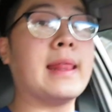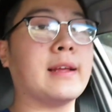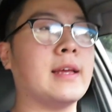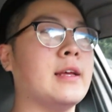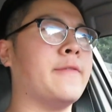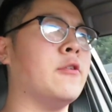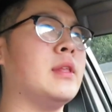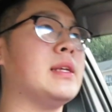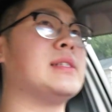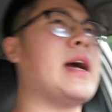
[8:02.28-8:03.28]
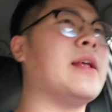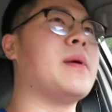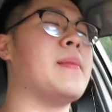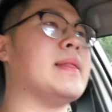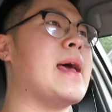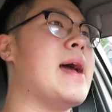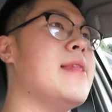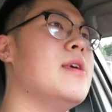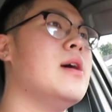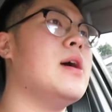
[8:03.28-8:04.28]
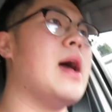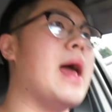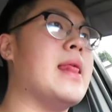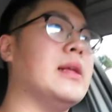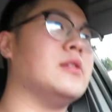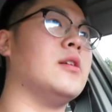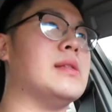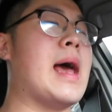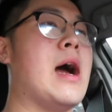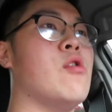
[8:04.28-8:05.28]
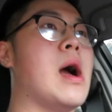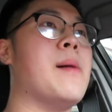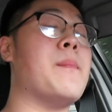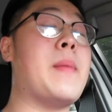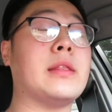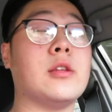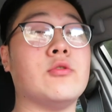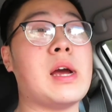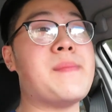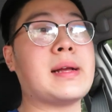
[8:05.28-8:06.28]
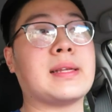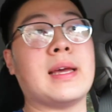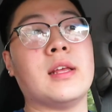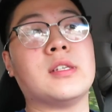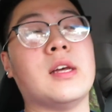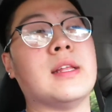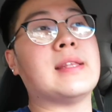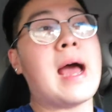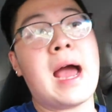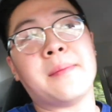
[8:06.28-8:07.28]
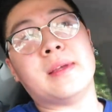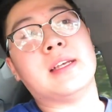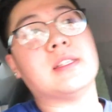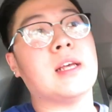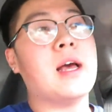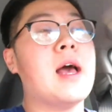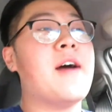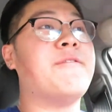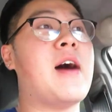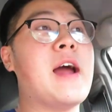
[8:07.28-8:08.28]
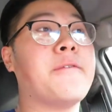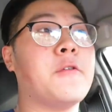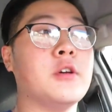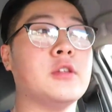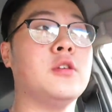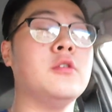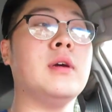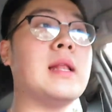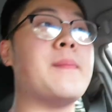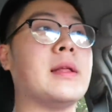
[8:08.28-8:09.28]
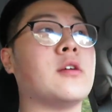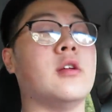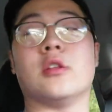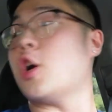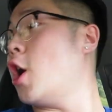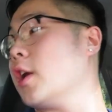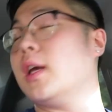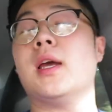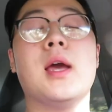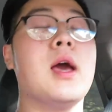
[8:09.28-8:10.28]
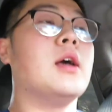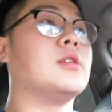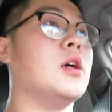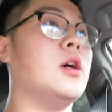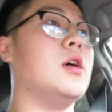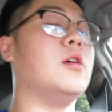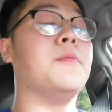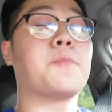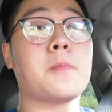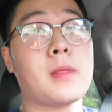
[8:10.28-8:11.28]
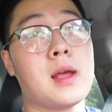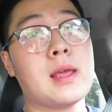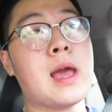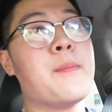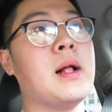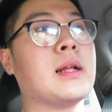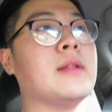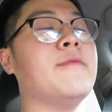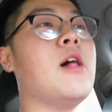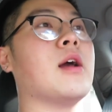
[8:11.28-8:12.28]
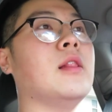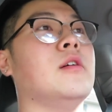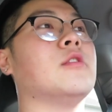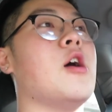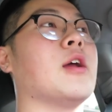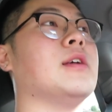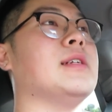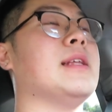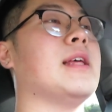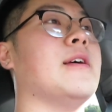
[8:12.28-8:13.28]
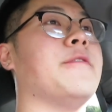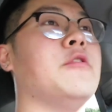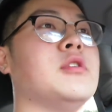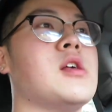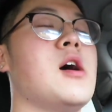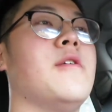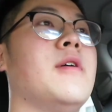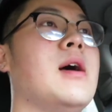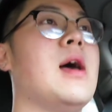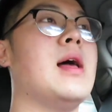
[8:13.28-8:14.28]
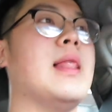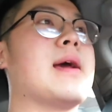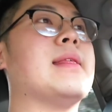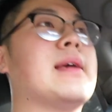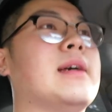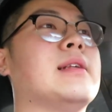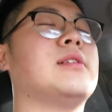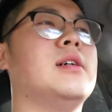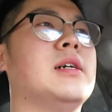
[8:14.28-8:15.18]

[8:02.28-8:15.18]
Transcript: I had to get a few things signed by my dad. And then so now I'm about to drive back to Kennesaw, and the time is 5:42, and I'm about to go to Target. So yeah, I'm probably gonna vlog a little on Target because I need to get a few stuff. Like I need to get